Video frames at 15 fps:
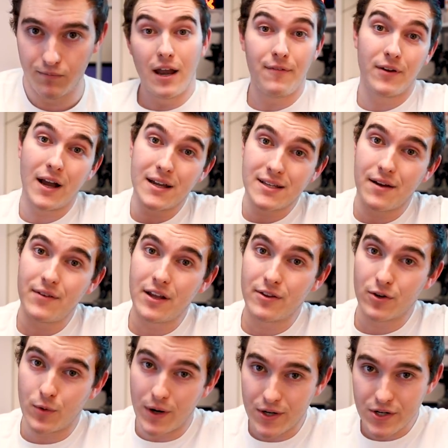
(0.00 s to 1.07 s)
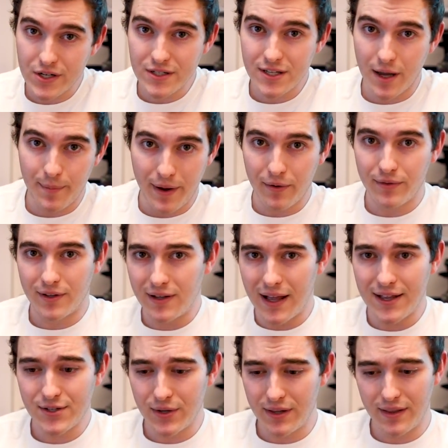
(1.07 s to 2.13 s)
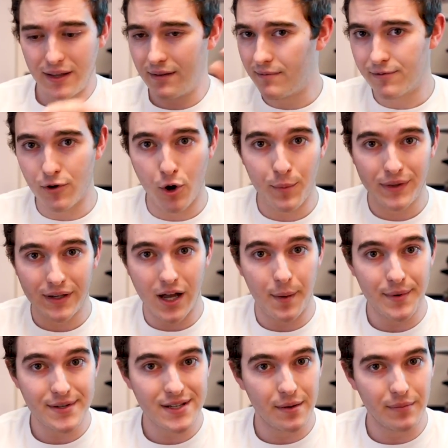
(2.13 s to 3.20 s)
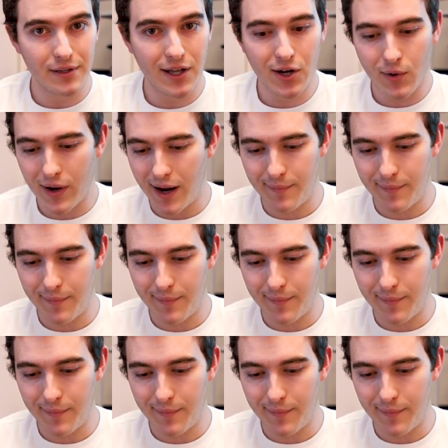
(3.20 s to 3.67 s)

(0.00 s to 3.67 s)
And if you guys have any other questions about the class or anything, throw them in the comments down below.